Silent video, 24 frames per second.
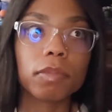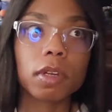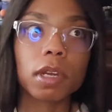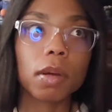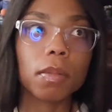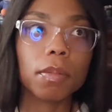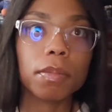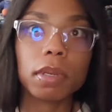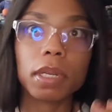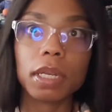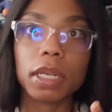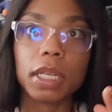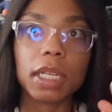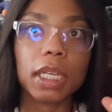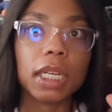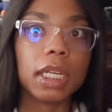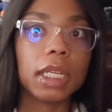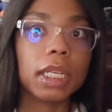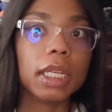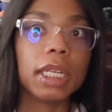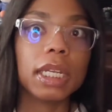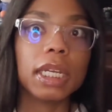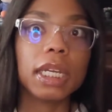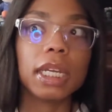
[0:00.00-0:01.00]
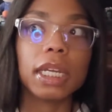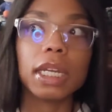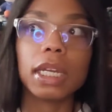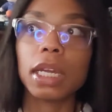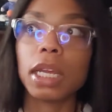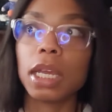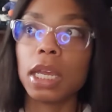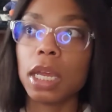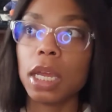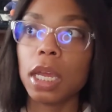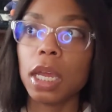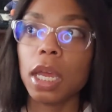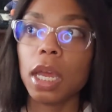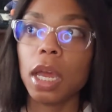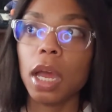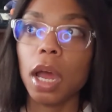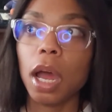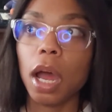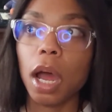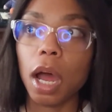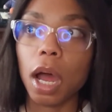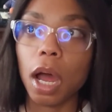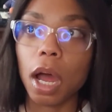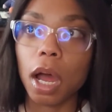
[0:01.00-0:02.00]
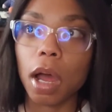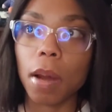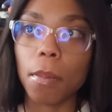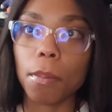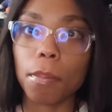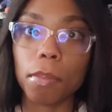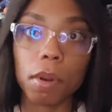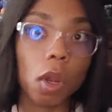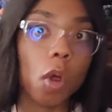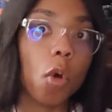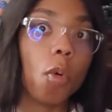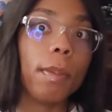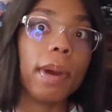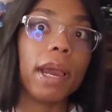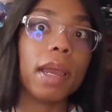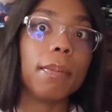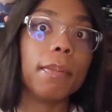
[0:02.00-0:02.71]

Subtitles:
completely blow my